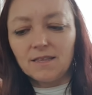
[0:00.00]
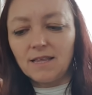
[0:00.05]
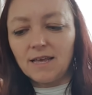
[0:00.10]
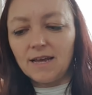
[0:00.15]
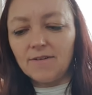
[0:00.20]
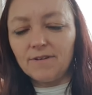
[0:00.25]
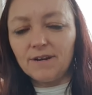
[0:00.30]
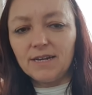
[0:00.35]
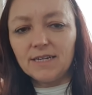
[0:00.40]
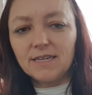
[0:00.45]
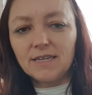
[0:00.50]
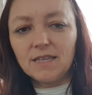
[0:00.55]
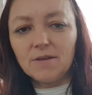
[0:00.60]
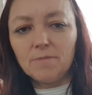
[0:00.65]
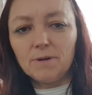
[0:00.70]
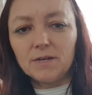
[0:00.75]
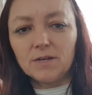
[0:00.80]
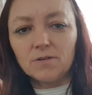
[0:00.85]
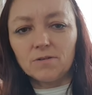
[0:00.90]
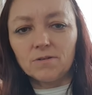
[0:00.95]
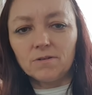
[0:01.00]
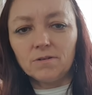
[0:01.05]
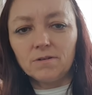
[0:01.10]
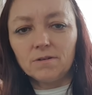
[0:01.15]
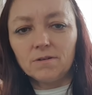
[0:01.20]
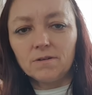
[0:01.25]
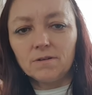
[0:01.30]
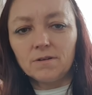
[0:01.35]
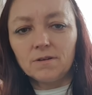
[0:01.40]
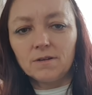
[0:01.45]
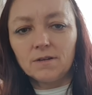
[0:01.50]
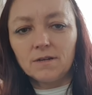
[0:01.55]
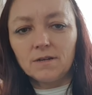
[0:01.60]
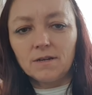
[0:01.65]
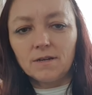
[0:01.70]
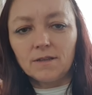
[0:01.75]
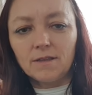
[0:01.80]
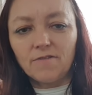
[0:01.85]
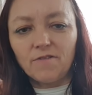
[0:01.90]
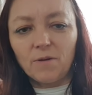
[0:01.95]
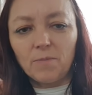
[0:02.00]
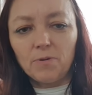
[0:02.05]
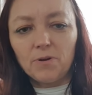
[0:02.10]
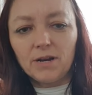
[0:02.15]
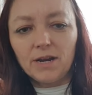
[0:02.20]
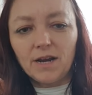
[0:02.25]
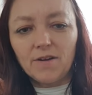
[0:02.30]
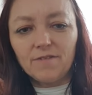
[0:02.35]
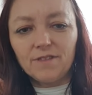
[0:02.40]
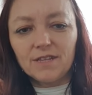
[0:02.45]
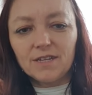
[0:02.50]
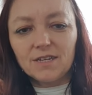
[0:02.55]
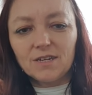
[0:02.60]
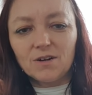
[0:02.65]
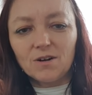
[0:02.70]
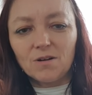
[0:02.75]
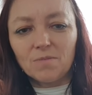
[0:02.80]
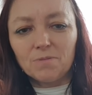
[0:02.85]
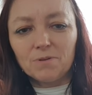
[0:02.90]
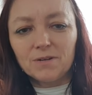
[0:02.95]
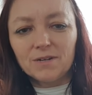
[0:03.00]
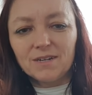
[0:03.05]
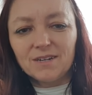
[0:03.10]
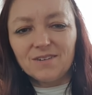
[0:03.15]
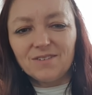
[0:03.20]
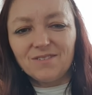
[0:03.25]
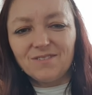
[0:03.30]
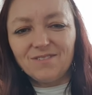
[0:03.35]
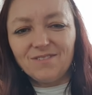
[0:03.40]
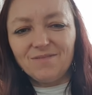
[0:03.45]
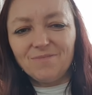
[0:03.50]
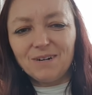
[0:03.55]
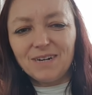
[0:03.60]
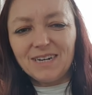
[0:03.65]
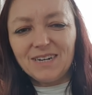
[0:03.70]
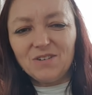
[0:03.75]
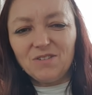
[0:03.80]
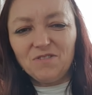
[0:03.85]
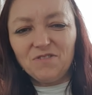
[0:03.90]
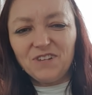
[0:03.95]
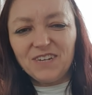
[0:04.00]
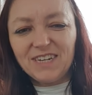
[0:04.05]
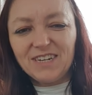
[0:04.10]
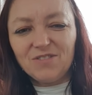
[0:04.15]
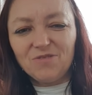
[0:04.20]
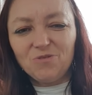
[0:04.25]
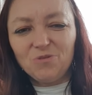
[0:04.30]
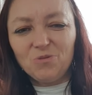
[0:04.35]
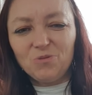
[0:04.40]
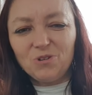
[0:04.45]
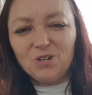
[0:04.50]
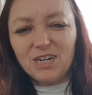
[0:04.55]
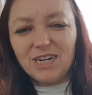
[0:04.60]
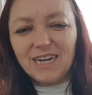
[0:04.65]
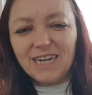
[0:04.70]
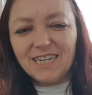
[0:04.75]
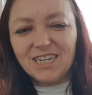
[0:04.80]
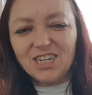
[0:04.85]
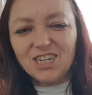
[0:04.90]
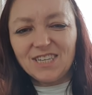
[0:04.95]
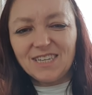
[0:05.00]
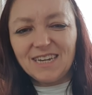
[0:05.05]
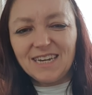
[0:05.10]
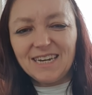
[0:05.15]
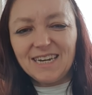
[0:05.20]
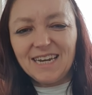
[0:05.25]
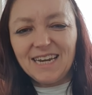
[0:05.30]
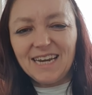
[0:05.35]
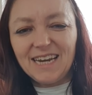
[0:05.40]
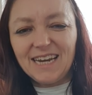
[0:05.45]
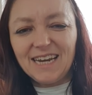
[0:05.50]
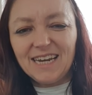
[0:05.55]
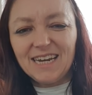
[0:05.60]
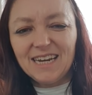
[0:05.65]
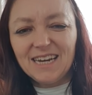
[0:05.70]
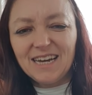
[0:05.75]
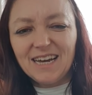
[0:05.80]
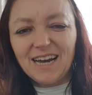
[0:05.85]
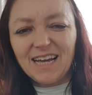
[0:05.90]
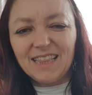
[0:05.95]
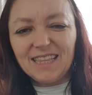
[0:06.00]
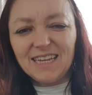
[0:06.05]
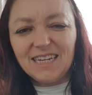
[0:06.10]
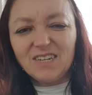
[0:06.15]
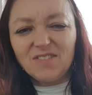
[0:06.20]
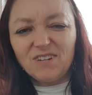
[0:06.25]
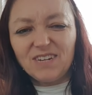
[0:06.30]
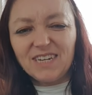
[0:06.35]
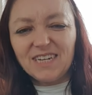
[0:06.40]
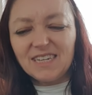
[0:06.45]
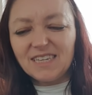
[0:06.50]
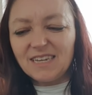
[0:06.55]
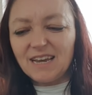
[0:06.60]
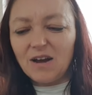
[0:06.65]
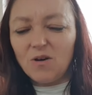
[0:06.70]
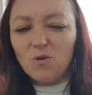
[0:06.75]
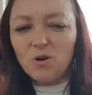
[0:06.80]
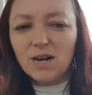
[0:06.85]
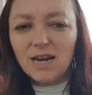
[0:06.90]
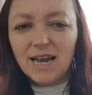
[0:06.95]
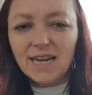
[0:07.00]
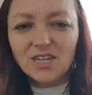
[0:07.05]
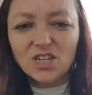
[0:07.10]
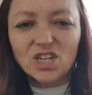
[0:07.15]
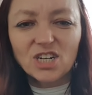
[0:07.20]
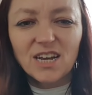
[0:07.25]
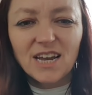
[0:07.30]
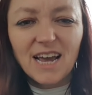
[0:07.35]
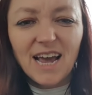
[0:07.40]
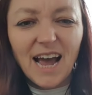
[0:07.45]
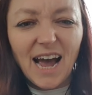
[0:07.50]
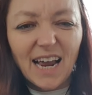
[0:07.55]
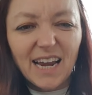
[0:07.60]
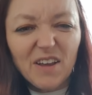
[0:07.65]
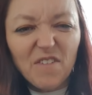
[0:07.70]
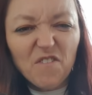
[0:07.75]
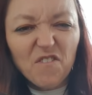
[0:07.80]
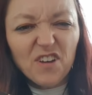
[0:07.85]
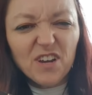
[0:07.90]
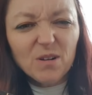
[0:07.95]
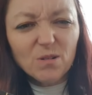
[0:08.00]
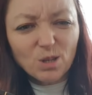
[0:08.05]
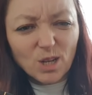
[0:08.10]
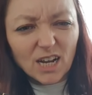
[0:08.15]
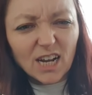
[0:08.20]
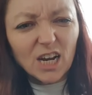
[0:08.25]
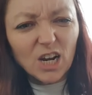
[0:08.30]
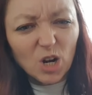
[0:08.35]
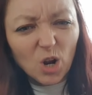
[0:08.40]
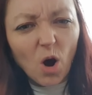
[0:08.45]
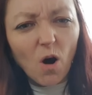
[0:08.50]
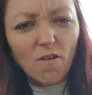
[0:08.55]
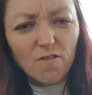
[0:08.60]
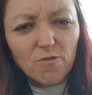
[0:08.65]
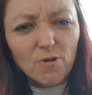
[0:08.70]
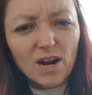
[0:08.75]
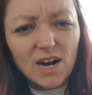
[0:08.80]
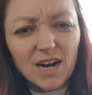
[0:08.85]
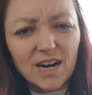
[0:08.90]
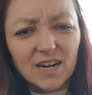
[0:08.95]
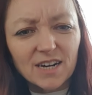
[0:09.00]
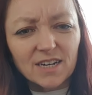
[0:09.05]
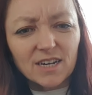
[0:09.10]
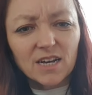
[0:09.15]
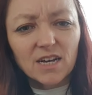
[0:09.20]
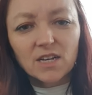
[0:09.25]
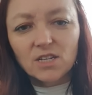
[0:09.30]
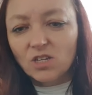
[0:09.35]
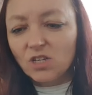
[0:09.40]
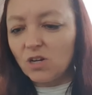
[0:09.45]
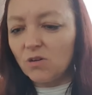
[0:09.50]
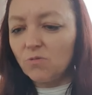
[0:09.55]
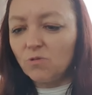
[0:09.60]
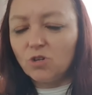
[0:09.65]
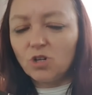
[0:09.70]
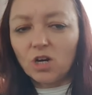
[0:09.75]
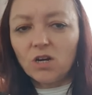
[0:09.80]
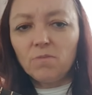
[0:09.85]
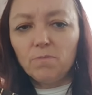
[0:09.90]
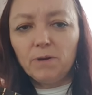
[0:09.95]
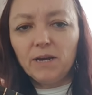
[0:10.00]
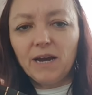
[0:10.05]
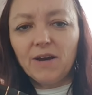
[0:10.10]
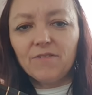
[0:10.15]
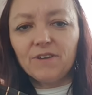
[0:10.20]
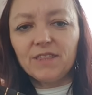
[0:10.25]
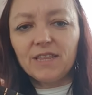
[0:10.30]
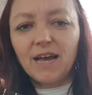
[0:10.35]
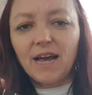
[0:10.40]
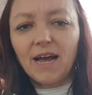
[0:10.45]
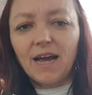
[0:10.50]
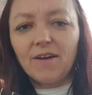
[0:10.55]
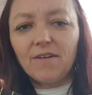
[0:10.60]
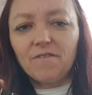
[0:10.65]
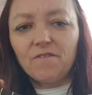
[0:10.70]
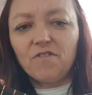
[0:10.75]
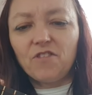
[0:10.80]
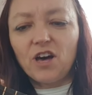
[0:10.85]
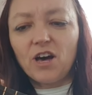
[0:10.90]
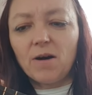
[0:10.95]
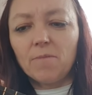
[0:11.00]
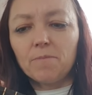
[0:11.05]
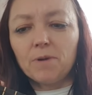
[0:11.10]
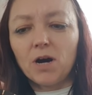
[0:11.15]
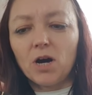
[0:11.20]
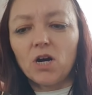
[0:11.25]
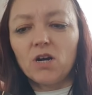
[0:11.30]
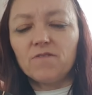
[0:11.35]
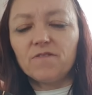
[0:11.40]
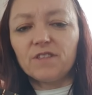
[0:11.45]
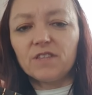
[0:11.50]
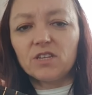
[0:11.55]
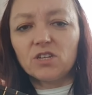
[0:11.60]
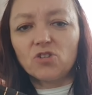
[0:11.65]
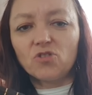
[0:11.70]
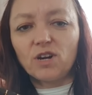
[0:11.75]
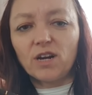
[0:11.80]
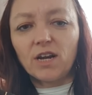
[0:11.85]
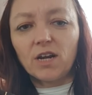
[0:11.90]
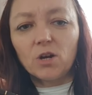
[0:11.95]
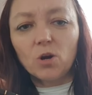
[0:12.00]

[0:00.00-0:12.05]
There it is in the middle. If I put it over the top, oh, my little finger all clenches in here, and these fingers get all clenched, and it feels like a lot of work. So don't be having that thumb over the string.